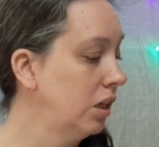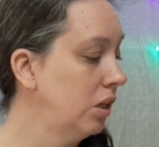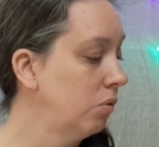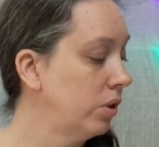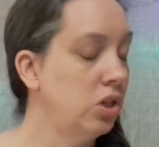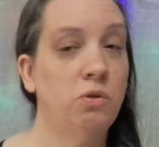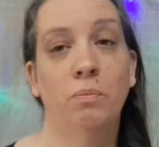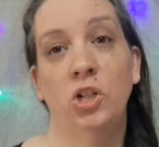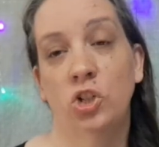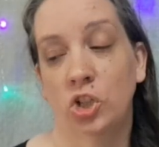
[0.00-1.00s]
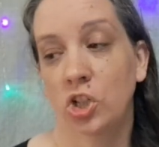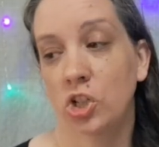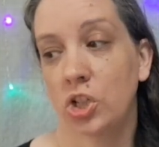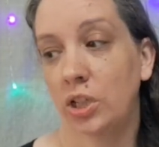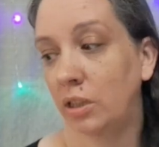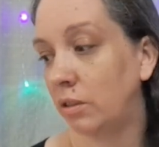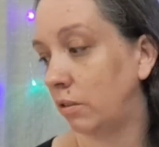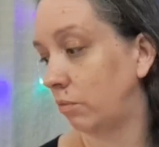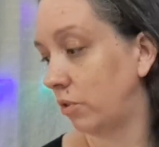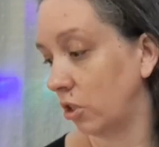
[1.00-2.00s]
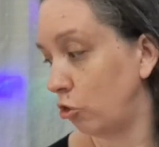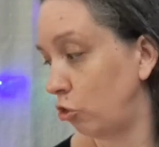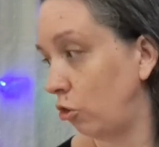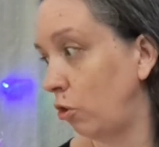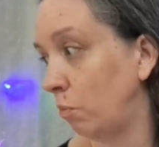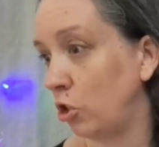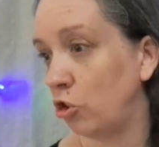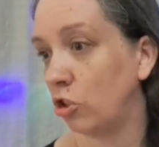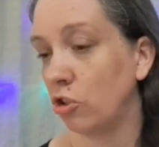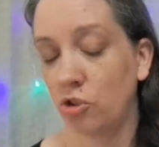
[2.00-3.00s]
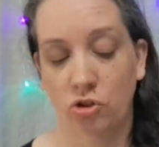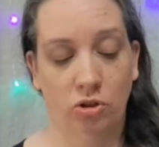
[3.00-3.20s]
What to do with my shirt? I'm just going to show you my shirt.